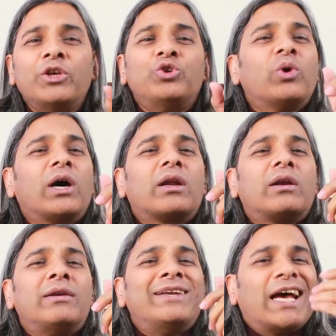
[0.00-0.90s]
you are
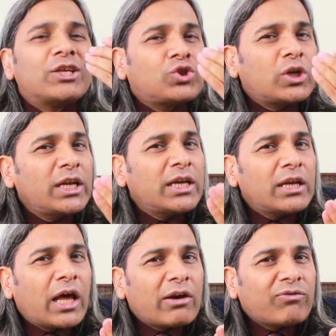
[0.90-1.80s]
naturally
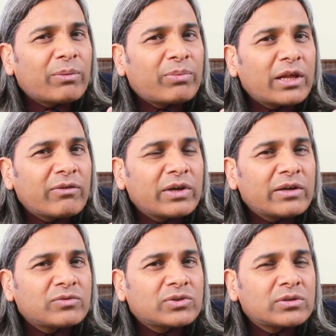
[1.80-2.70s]
in alpha brain
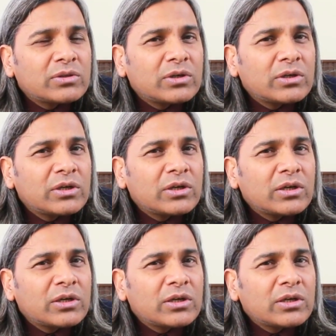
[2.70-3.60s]
waves
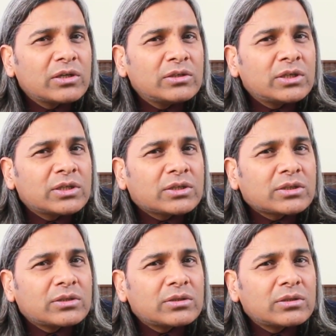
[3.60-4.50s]
just